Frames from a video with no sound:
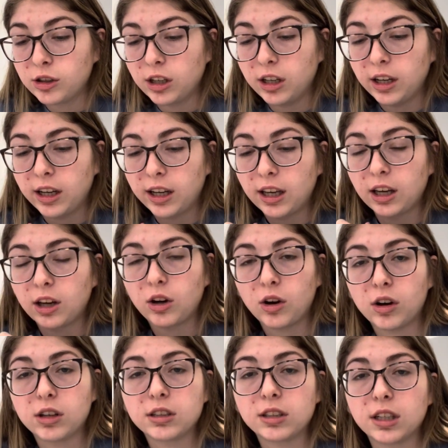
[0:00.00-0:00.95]
it can
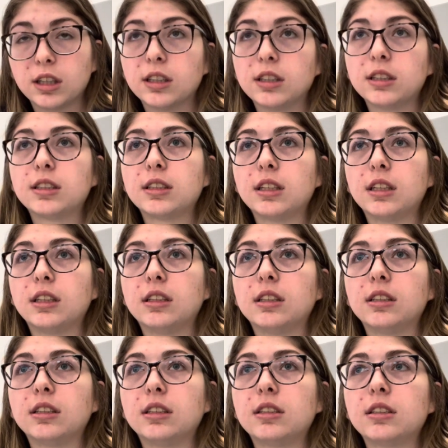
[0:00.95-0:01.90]
cause a
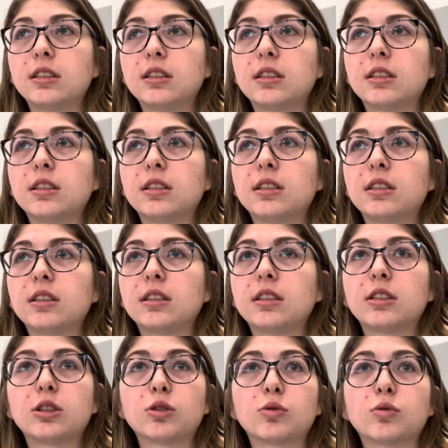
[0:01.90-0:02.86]

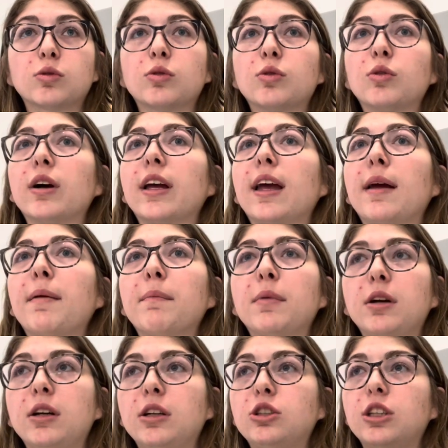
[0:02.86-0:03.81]
cerebral
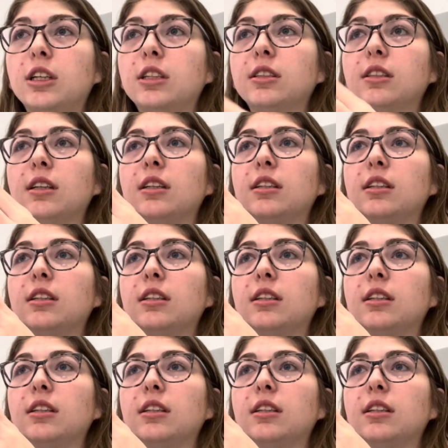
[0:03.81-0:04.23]
hemorrhage. It's